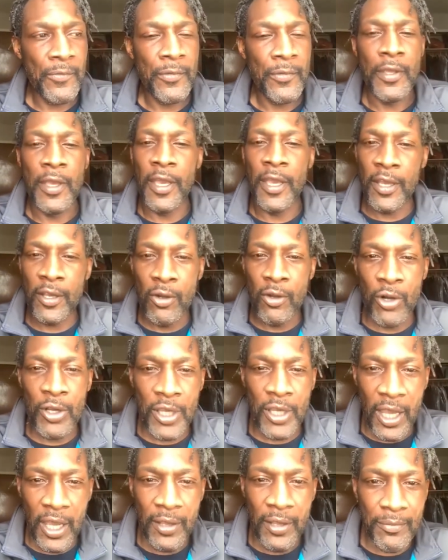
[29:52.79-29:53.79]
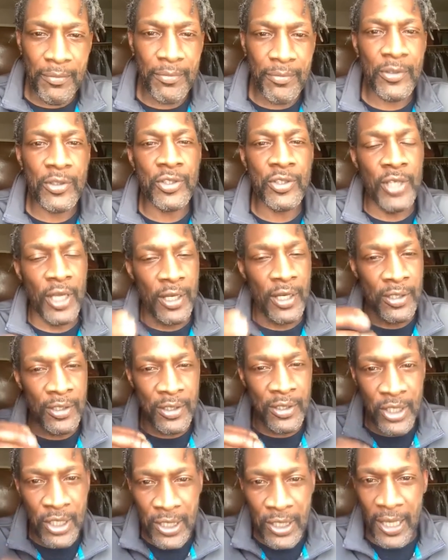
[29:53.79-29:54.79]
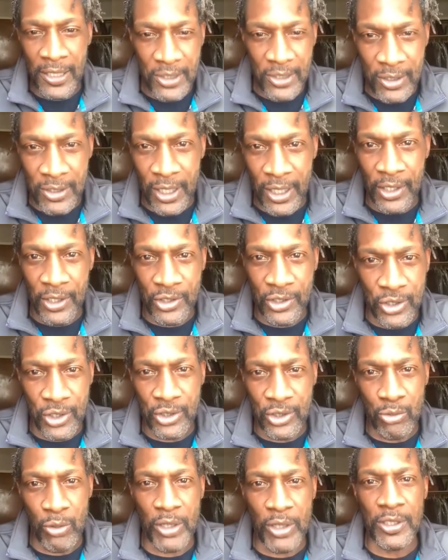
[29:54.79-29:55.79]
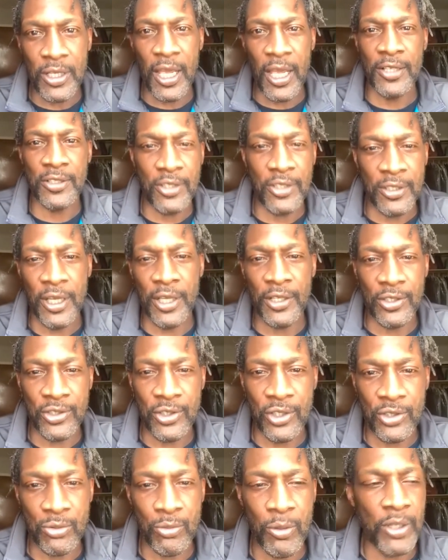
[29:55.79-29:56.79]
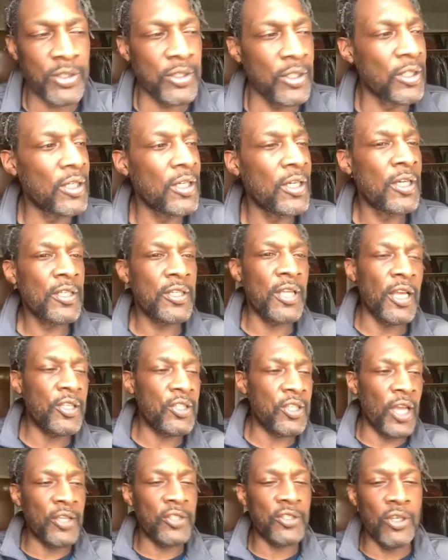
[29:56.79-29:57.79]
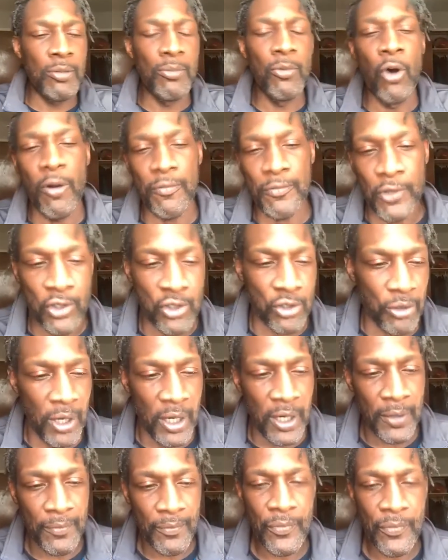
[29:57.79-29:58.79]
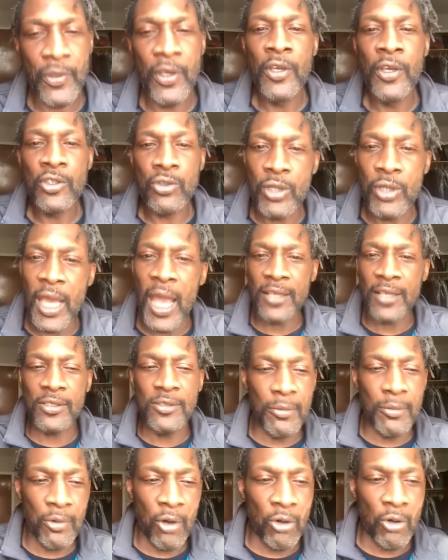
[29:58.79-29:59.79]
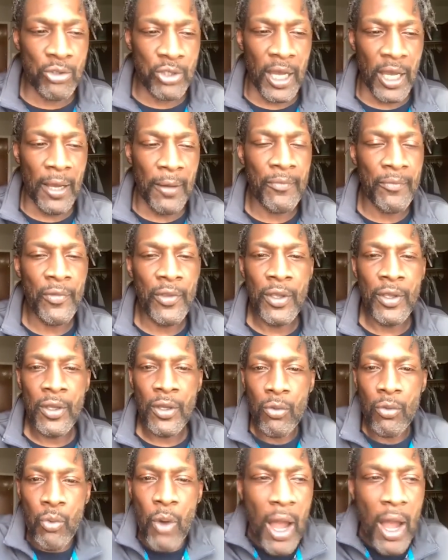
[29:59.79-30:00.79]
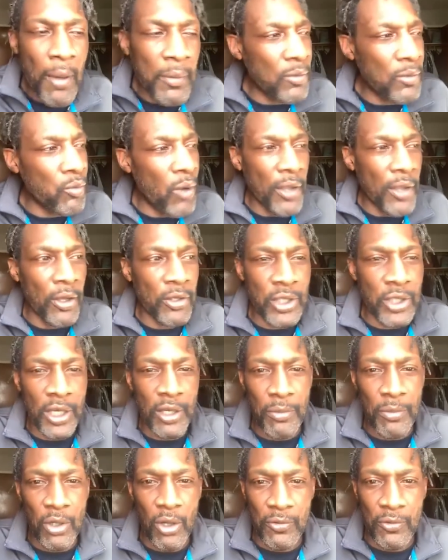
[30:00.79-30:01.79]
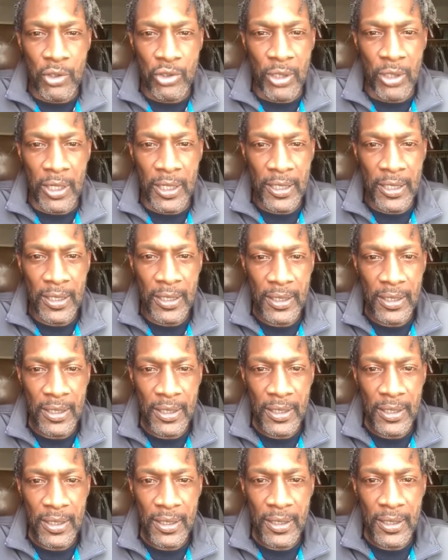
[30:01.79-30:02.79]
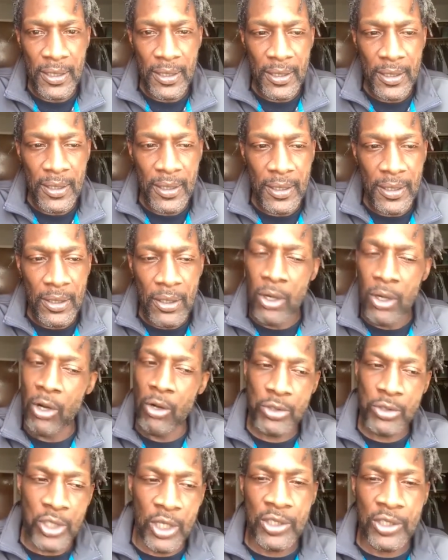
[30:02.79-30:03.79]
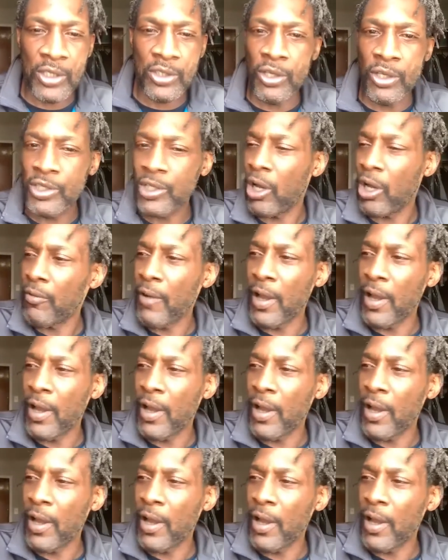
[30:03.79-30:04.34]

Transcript: Here go again. Instead of de-escalating the situation and escalate the situation, they takes him off the train. So he asks them the whole time, why, why y'all taking me off the train? Oh, so, so, so he said, all